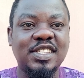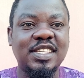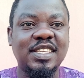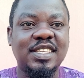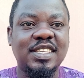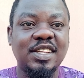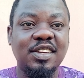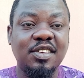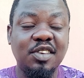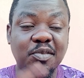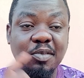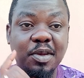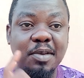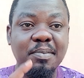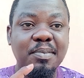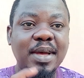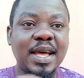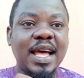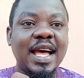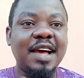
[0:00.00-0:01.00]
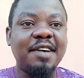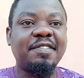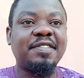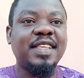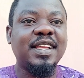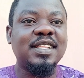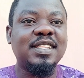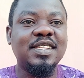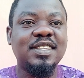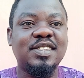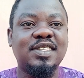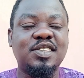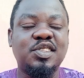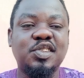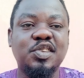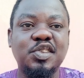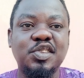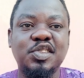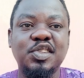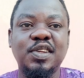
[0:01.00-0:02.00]
this. Remember, after this
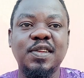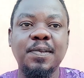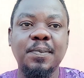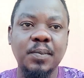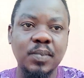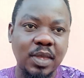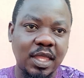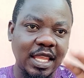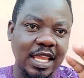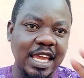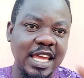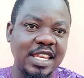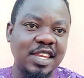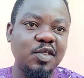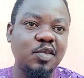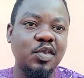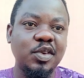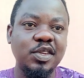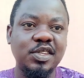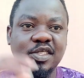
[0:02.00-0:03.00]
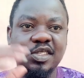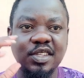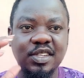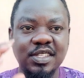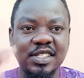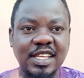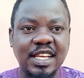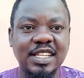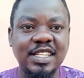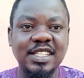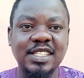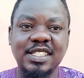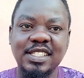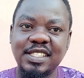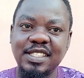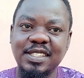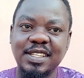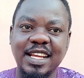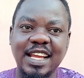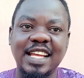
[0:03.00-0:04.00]
discussion, any questions,
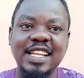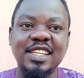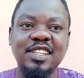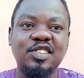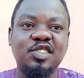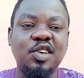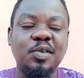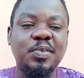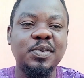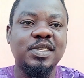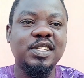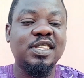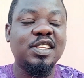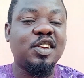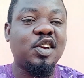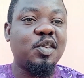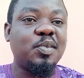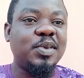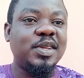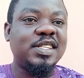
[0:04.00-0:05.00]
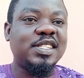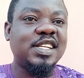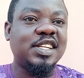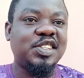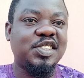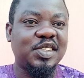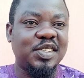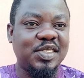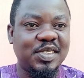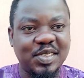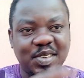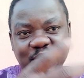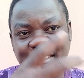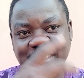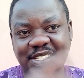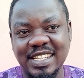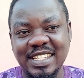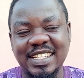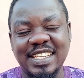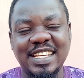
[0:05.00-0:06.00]
anything, kindly drop it in the comment section or
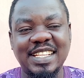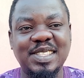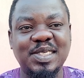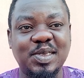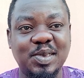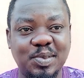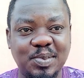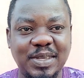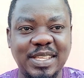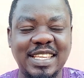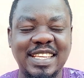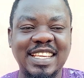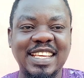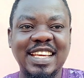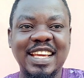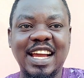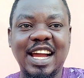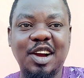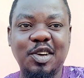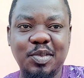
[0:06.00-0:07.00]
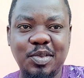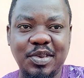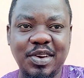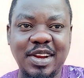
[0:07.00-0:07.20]
send that to me. I'll be